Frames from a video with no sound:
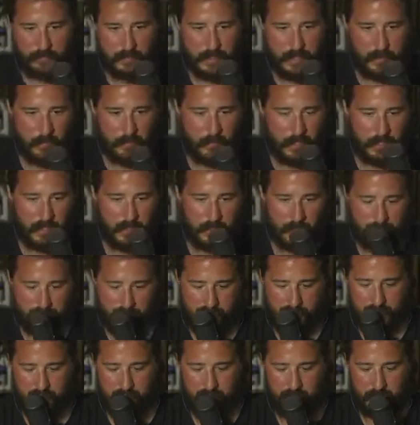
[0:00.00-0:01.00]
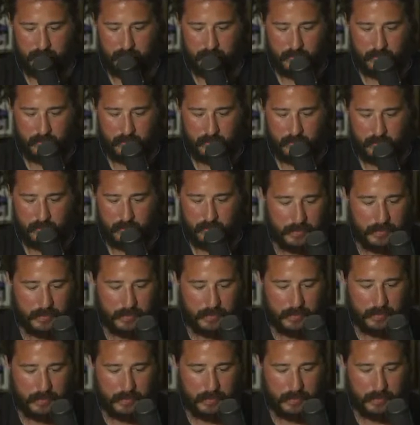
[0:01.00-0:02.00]
anyway, all my good equipment
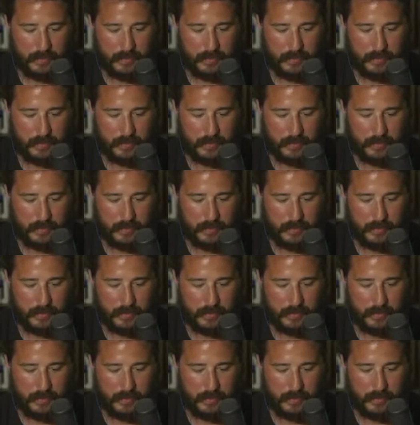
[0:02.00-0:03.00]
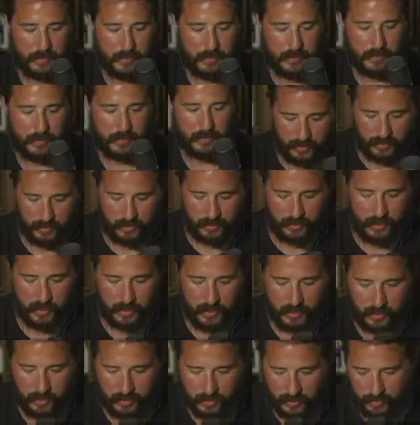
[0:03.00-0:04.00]
is
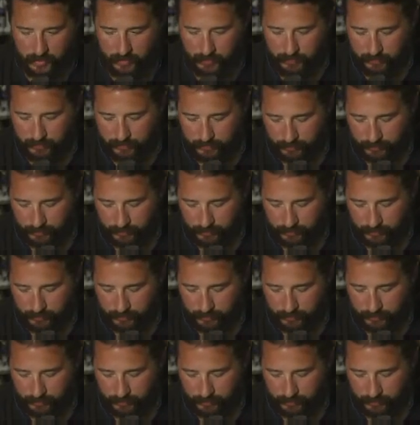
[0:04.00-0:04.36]
um,